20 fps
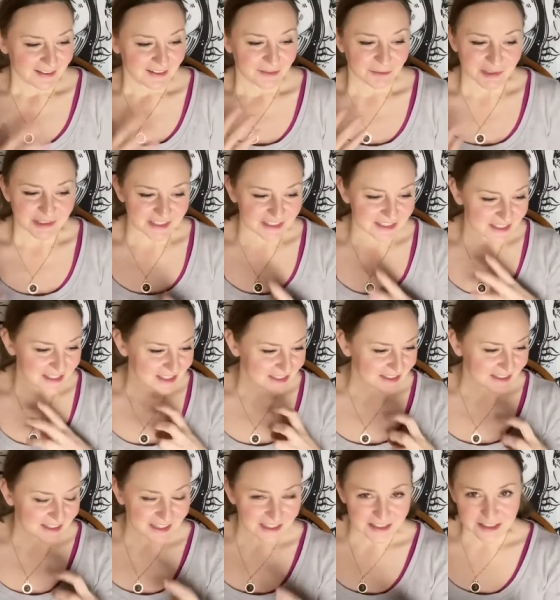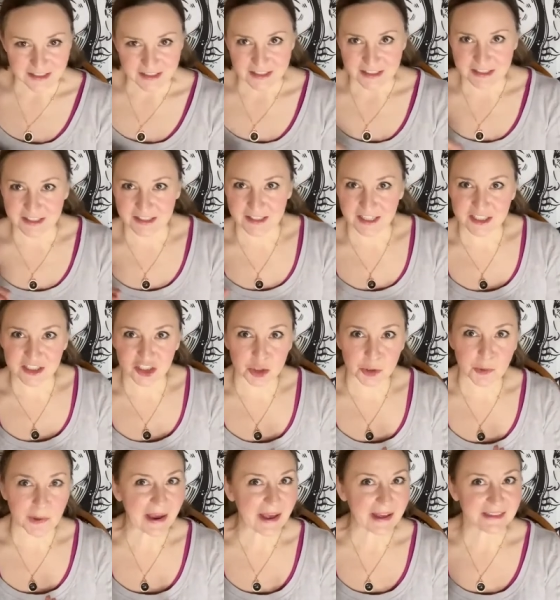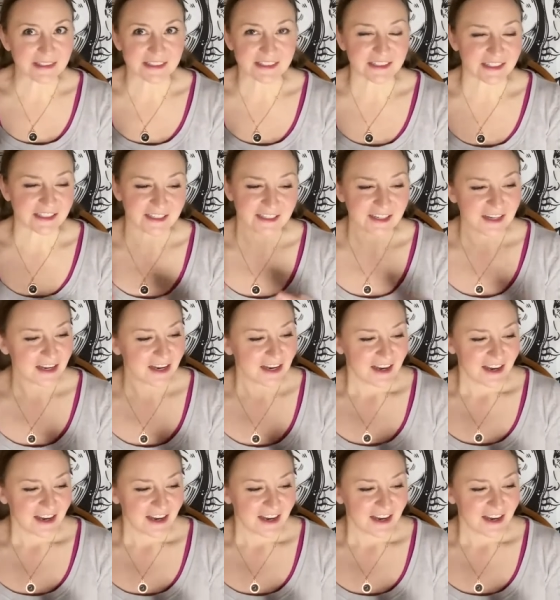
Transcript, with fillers: once again, that the sensuality.